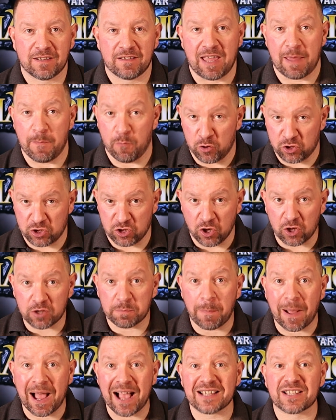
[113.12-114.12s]
It must
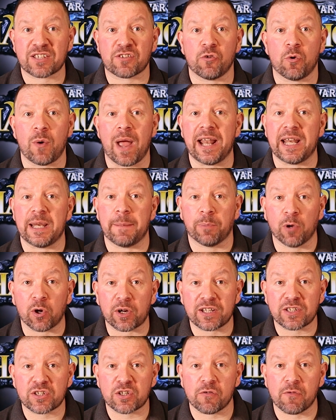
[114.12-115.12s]
not pass through any
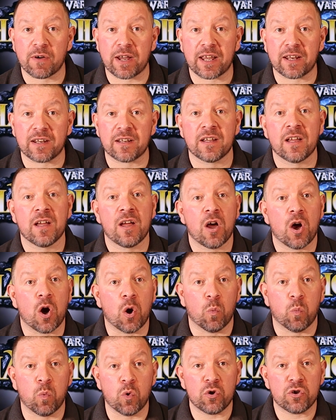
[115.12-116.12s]
blocking terrain,
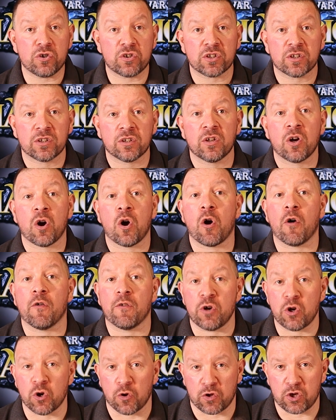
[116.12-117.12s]
a wood,
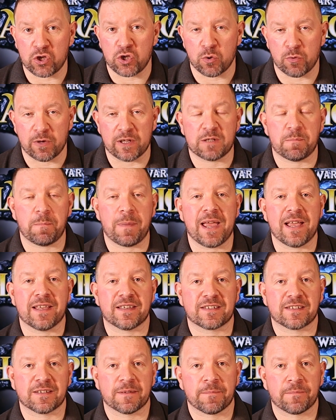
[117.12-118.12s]
or another unit's
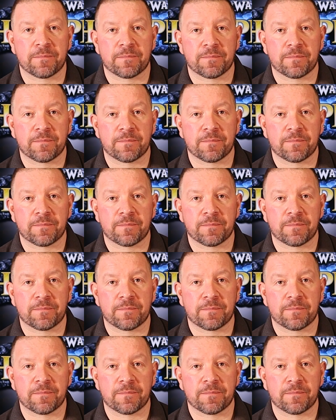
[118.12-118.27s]
base.